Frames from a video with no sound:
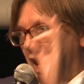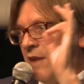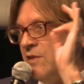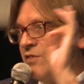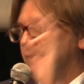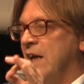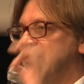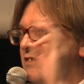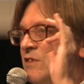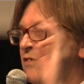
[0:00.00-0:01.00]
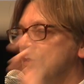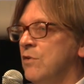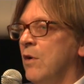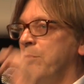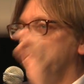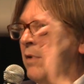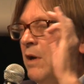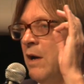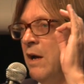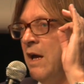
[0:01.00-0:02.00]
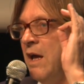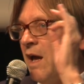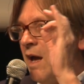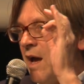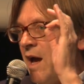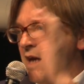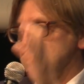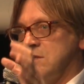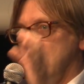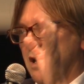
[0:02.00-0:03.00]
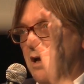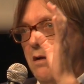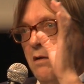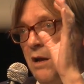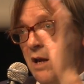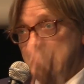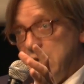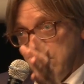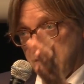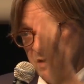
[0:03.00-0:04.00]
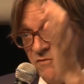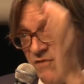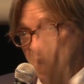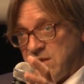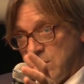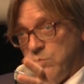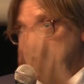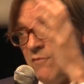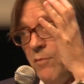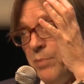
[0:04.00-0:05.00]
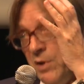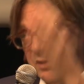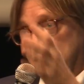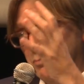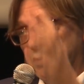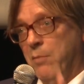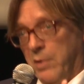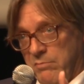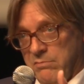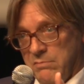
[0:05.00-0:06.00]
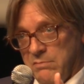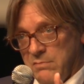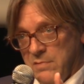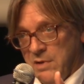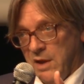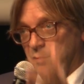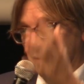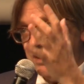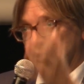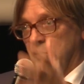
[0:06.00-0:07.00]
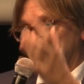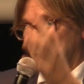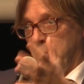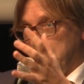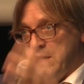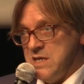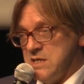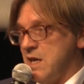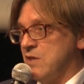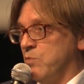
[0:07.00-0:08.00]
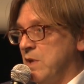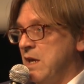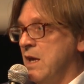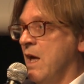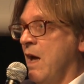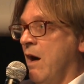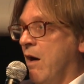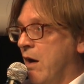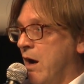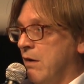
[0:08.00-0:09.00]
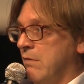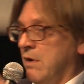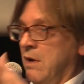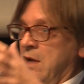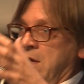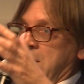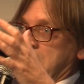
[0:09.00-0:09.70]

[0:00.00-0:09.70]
And this crisis in Europe has a link with the fact that we have a political problem. And the political problem is that we are